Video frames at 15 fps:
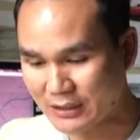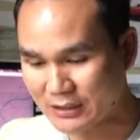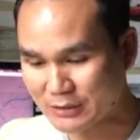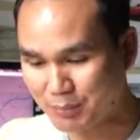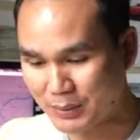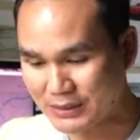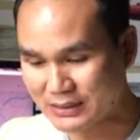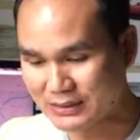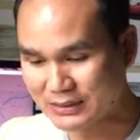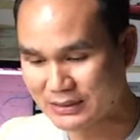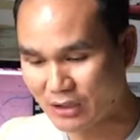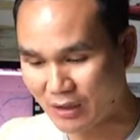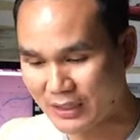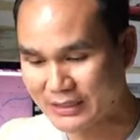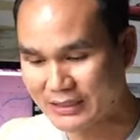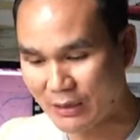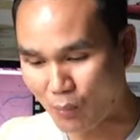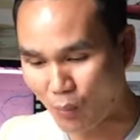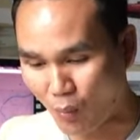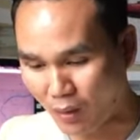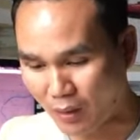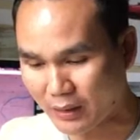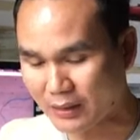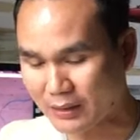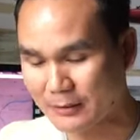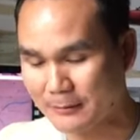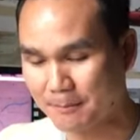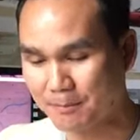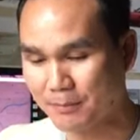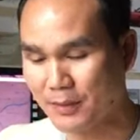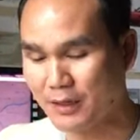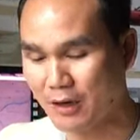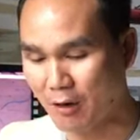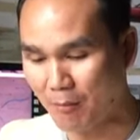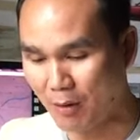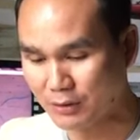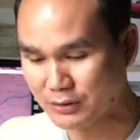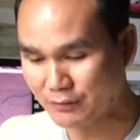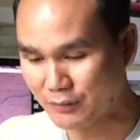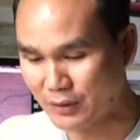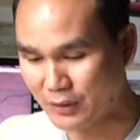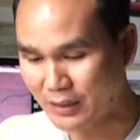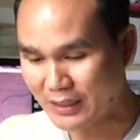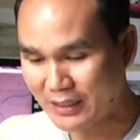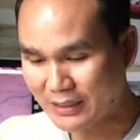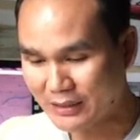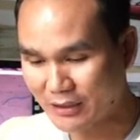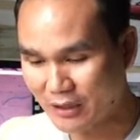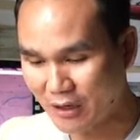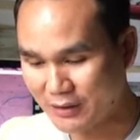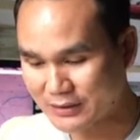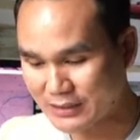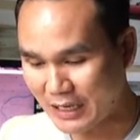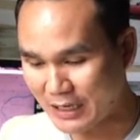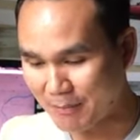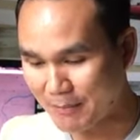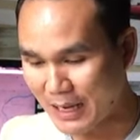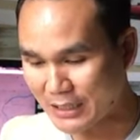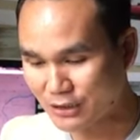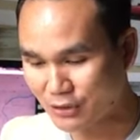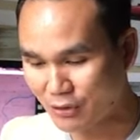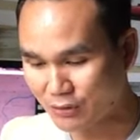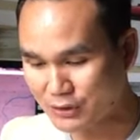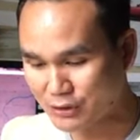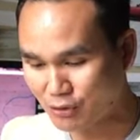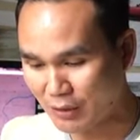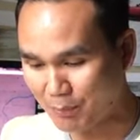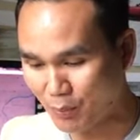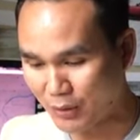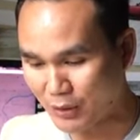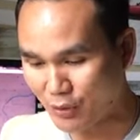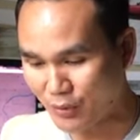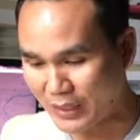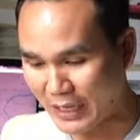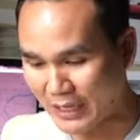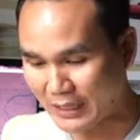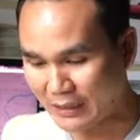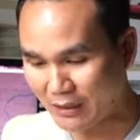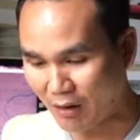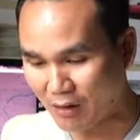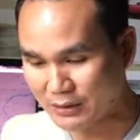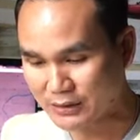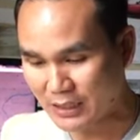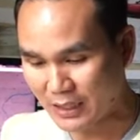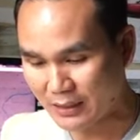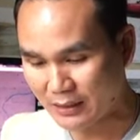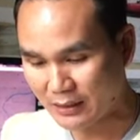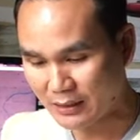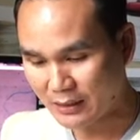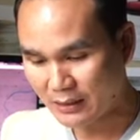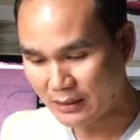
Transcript: business is going to take work. You know, most of you, you know, it's not a magical script where you get it and all of a sudden,